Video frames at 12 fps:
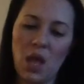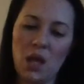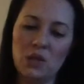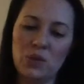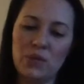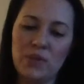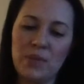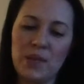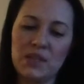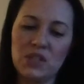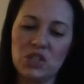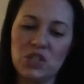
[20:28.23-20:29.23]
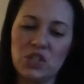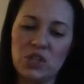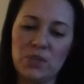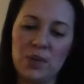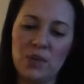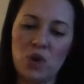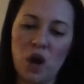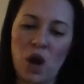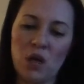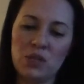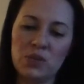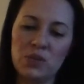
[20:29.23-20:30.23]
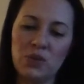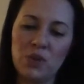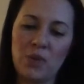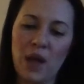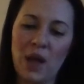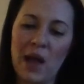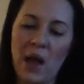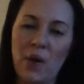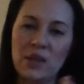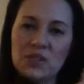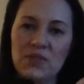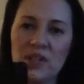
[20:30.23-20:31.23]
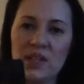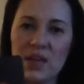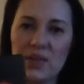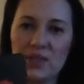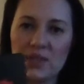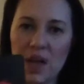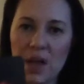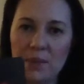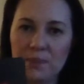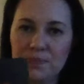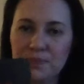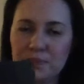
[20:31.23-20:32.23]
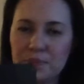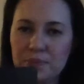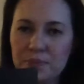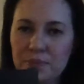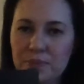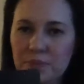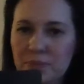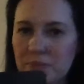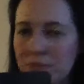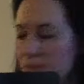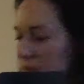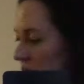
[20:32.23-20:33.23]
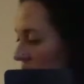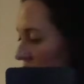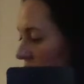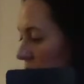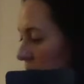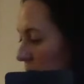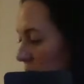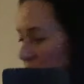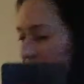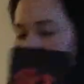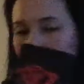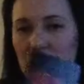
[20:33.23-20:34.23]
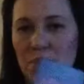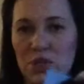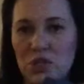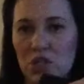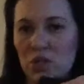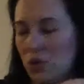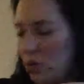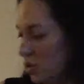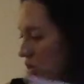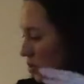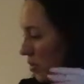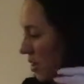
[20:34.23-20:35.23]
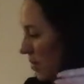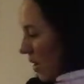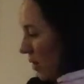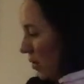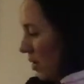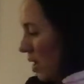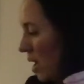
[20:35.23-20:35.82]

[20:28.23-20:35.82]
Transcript: Twin flame message: I should have been more honest with you about how I was feeling at the time. Yeah, maybe there was something you should have told your twin about.